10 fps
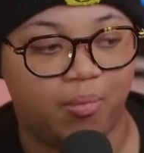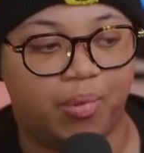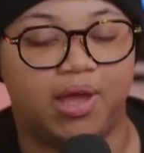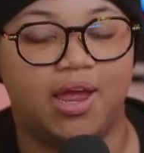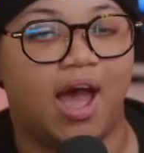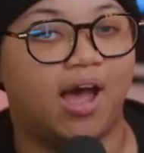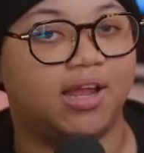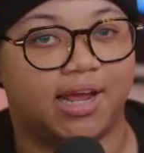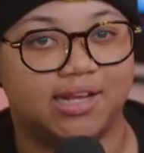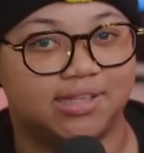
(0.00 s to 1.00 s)
But
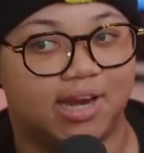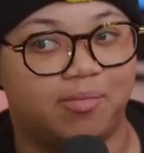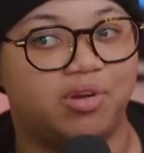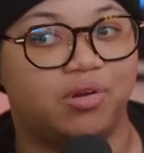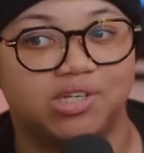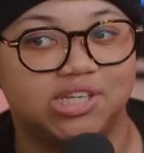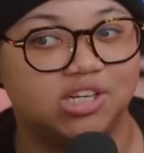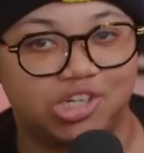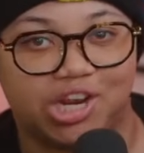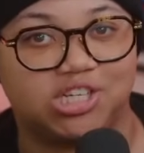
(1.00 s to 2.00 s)
like I said, I've been noticing
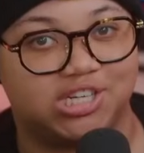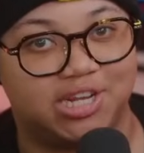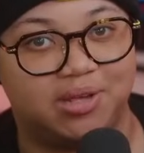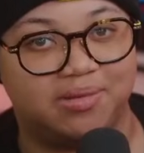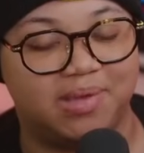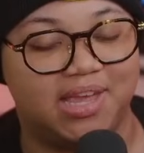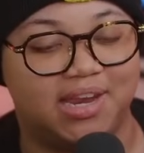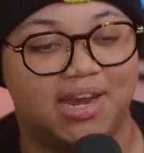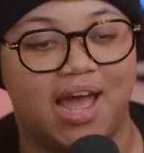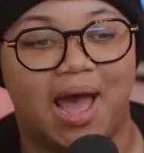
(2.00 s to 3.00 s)
a change in him,
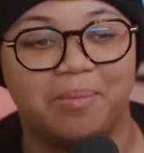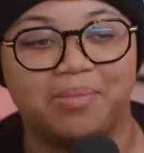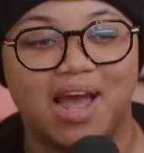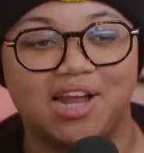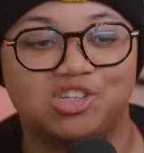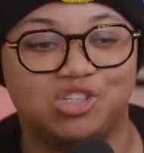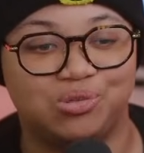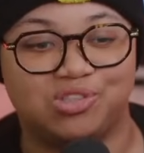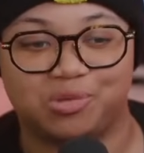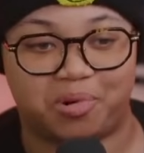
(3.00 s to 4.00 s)
and I'm not
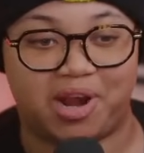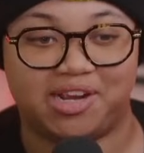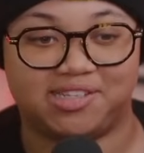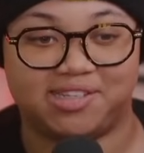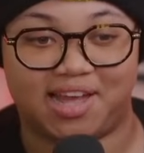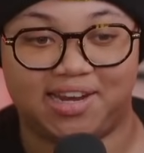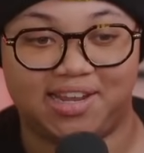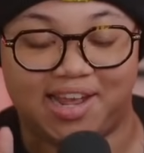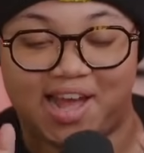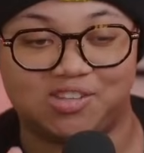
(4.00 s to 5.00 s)
too surprised that
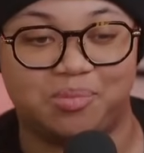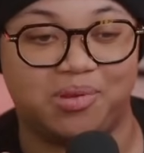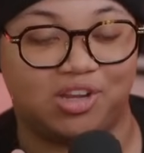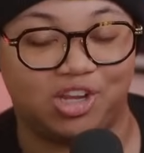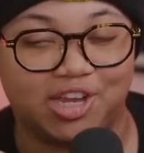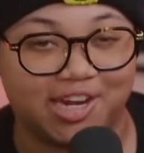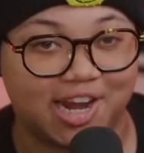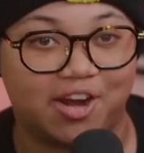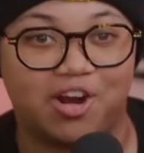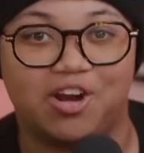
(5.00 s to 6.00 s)
he has been looking
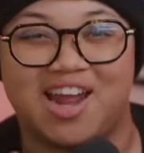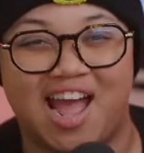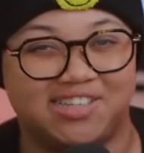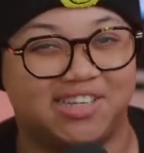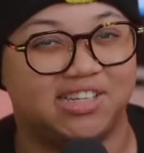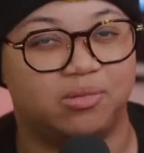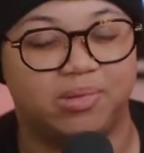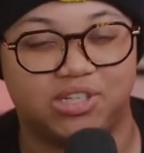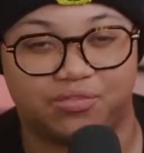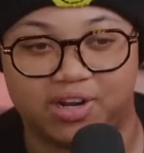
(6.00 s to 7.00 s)
at her and acting a little
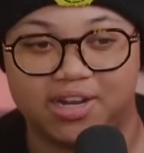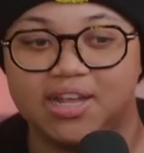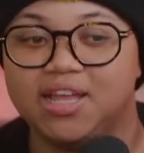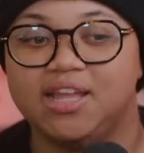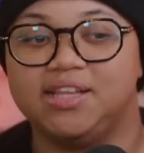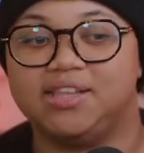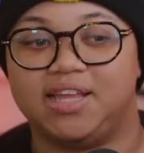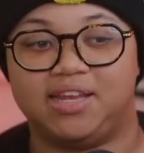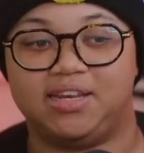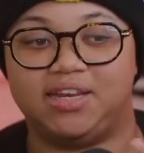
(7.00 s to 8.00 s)
bit different
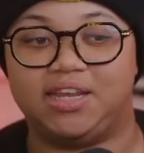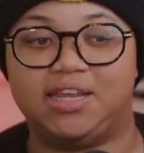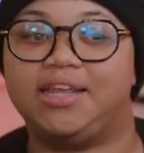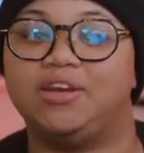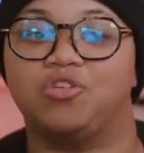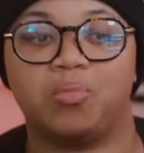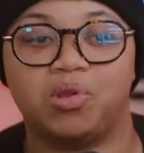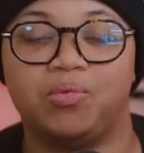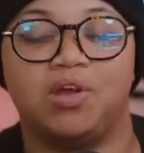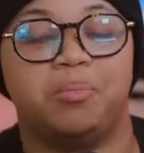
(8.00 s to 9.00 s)
than he
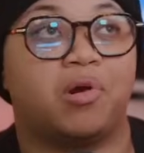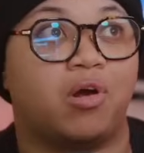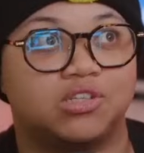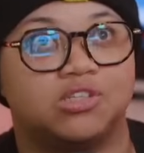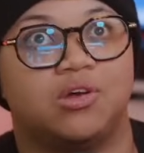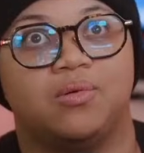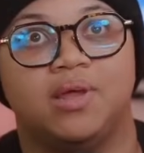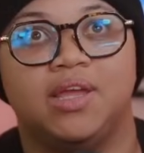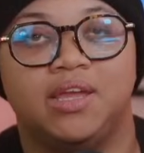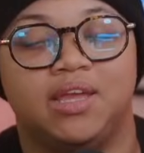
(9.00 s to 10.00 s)
normally would. But also,
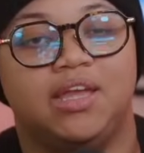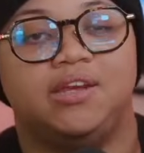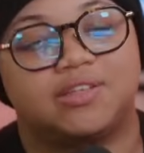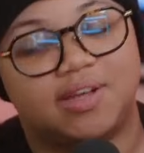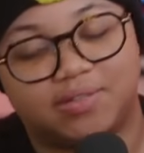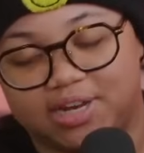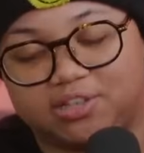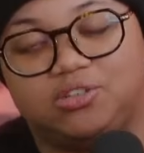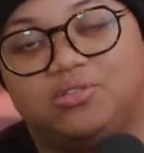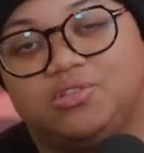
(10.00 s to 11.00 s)
he doesn't have the
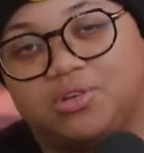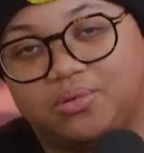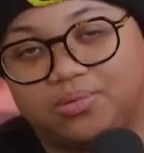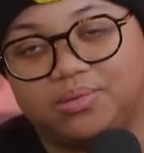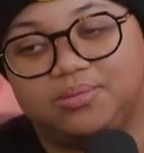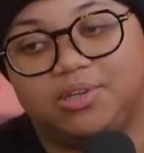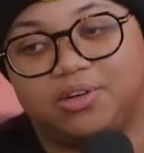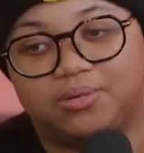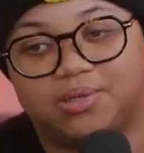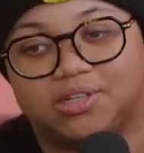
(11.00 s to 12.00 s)
tattoo, so, you
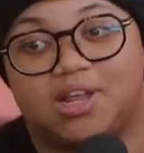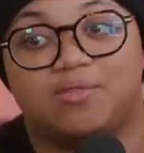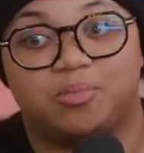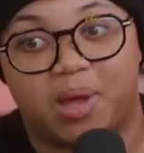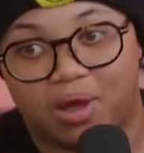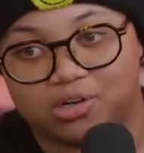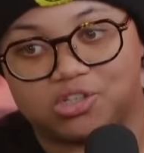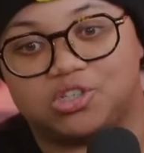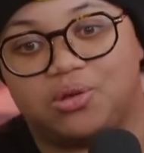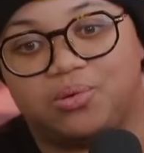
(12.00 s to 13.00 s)
know, he doesn't have his
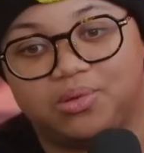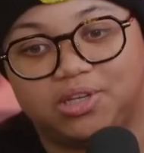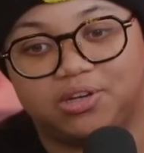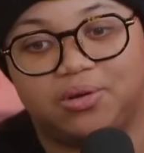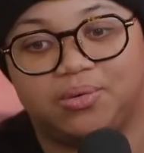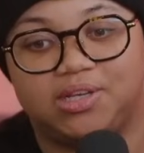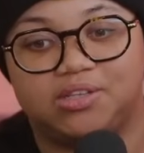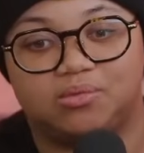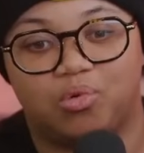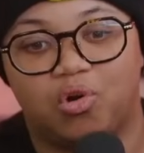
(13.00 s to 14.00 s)
powers, so, you know,
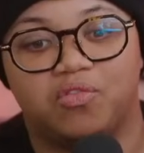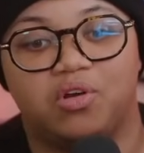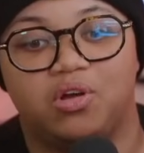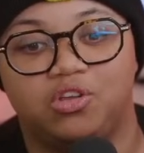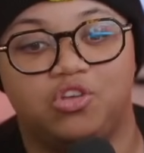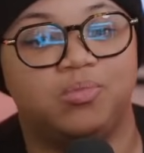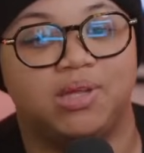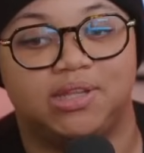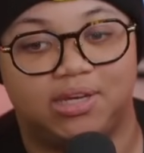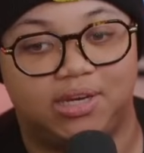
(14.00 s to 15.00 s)
he's more of a
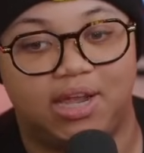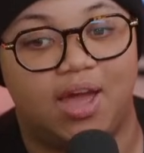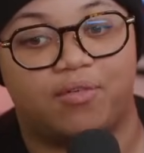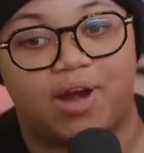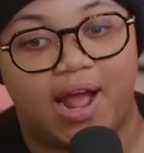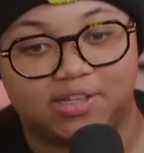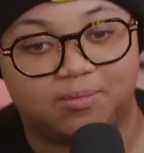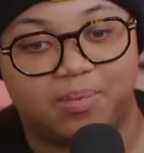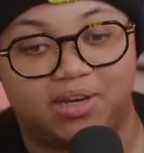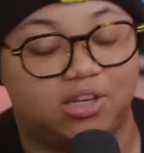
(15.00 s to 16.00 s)
human than he ever has
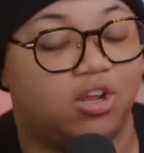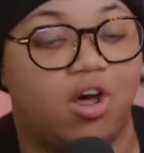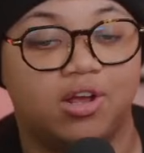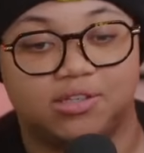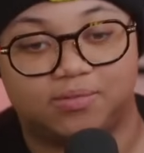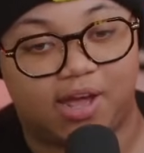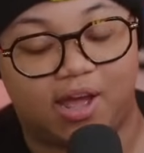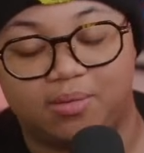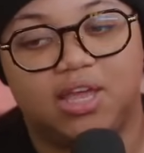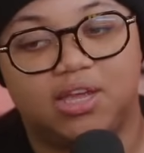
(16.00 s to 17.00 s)
been in the longest of
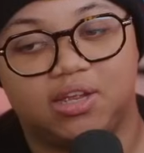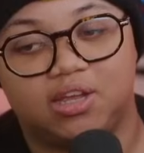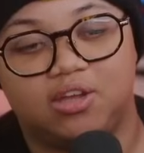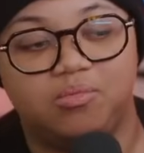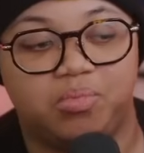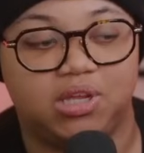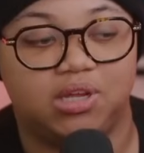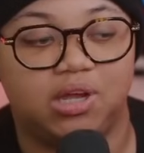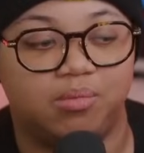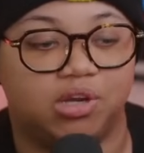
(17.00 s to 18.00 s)
time. It could
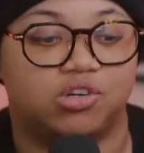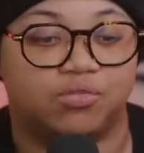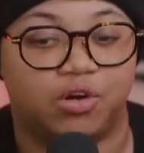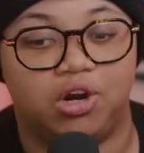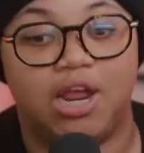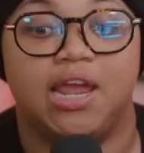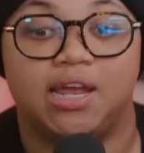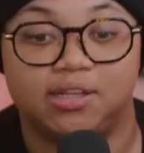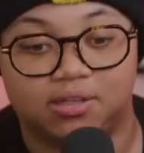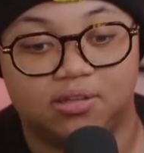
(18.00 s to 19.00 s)
be a mixture of her
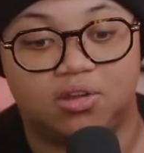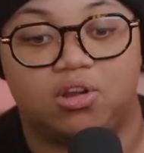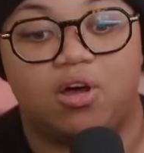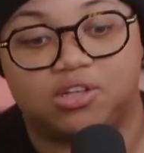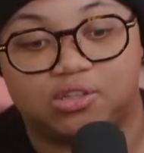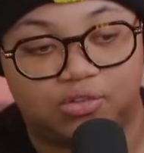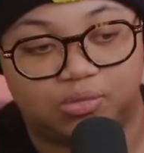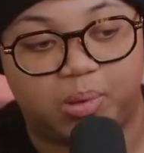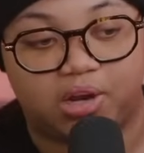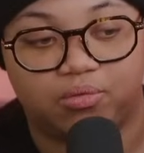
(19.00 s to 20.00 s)
and the loss of
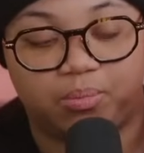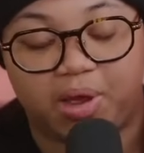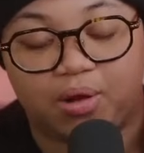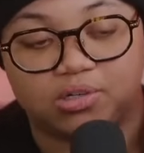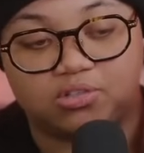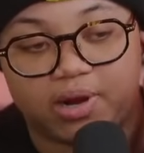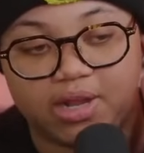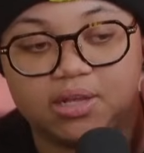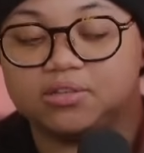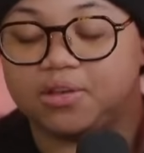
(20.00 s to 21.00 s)
his powers,
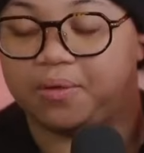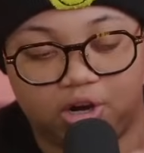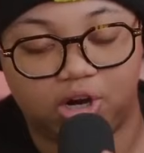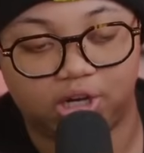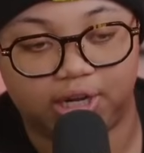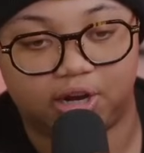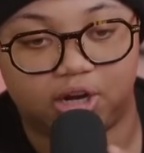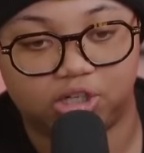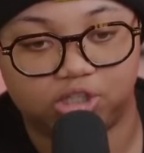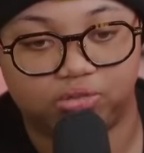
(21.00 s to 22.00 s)
right? So her
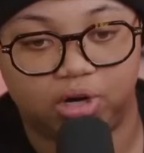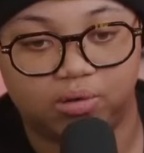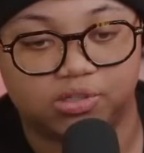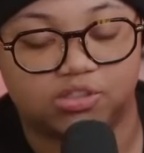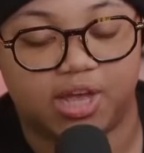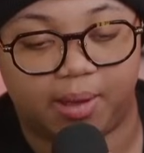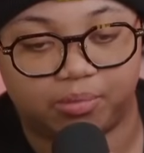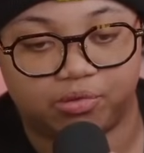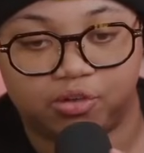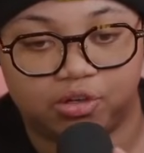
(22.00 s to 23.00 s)
letter to her was
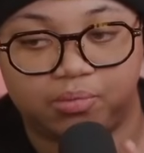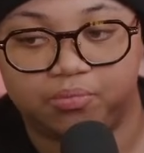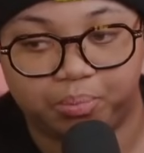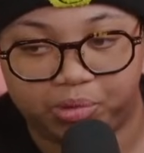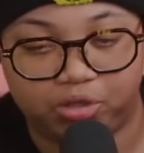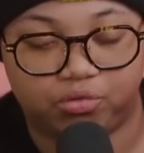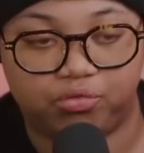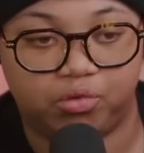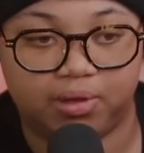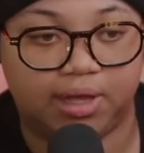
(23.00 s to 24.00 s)
absolutely
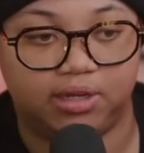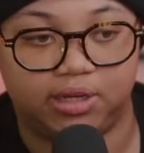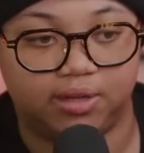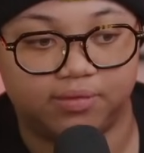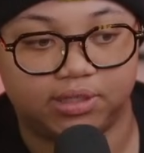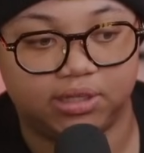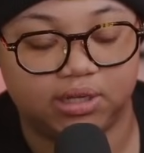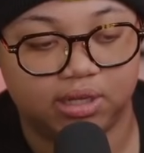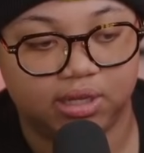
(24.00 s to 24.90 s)
beautiful. I loved it.